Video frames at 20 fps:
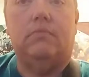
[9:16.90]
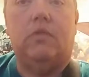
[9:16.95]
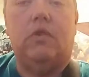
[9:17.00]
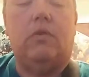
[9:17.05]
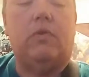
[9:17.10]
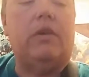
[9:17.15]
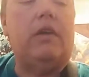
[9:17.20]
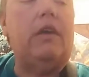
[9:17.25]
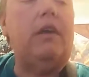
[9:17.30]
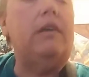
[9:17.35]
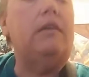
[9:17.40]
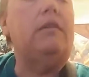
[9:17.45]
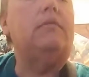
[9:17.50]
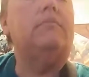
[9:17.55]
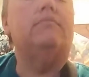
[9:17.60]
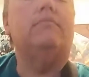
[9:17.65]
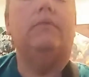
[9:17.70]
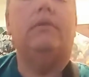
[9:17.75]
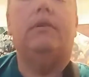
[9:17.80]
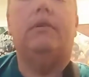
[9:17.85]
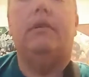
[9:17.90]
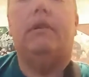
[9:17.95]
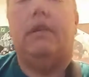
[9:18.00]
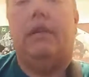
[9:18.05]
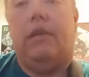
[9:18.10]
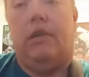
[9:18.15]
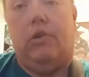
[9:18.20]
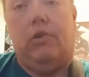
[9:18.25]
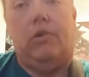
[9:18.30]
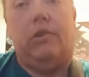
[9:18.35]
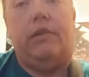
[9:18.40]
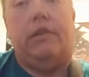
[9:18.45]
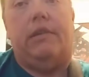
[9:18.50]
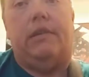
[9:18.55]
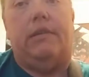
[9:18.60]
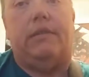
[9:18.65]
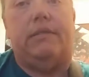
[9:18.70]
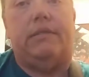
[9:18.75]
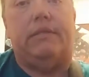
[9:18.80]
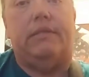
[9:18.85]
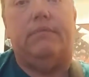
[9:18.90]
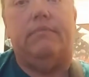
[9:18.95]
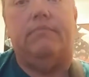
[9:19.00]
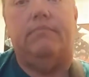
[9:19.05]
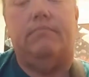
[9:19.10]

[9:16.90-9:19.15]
Okay, here it is.